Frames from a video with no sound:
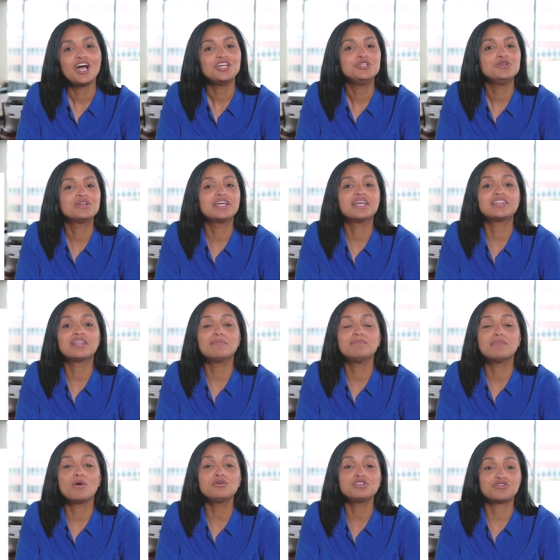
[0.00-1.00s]
You can get the
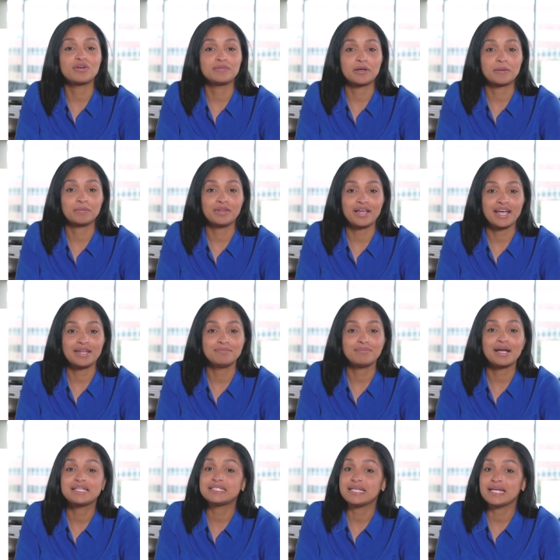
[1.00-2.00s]
most from your plan
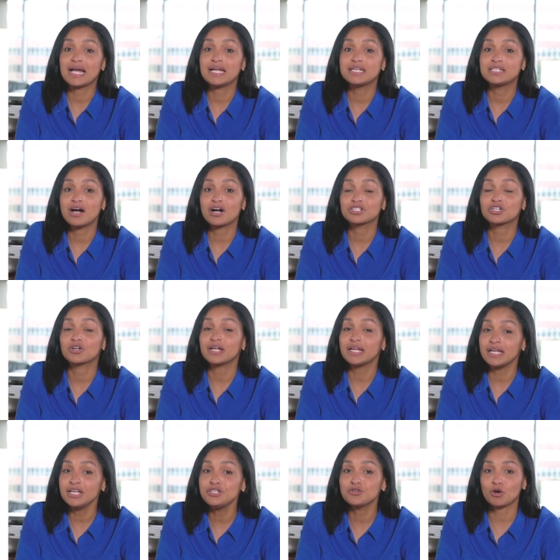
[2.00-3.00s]
by seeing a doctor
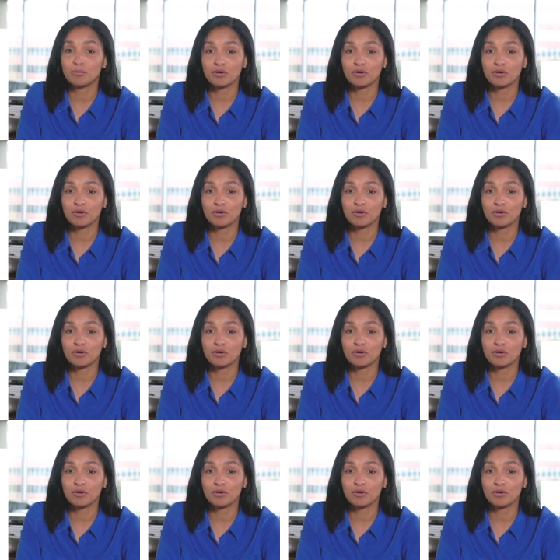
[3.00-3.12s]
in your